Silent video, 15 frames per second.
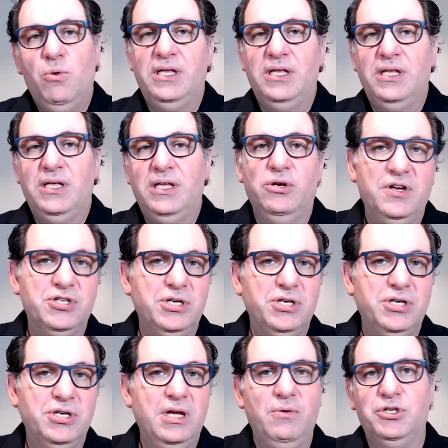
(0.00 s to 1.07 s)
We'll either do
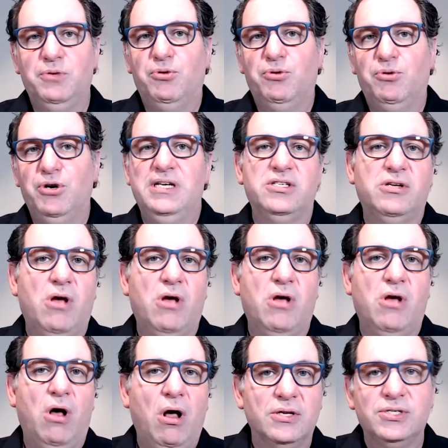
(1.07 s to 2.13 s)
phishing, we'll do pretext
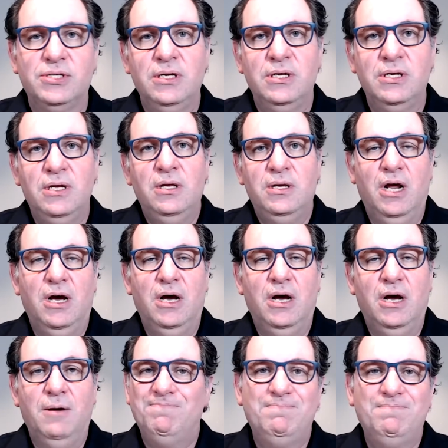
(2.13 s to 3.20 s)
calls, you
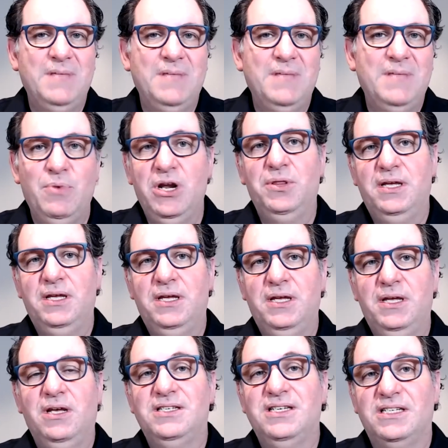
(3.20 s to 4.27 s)
know, and we know the
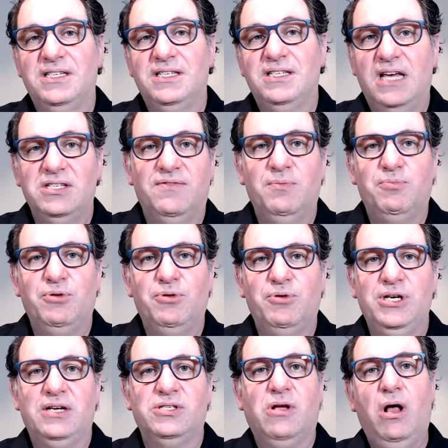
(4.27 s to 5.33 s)
success of
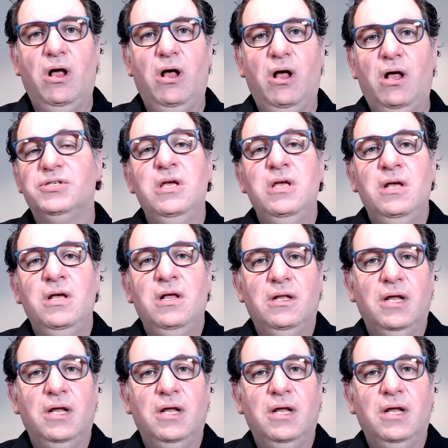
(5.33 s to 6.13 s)
pretext calls.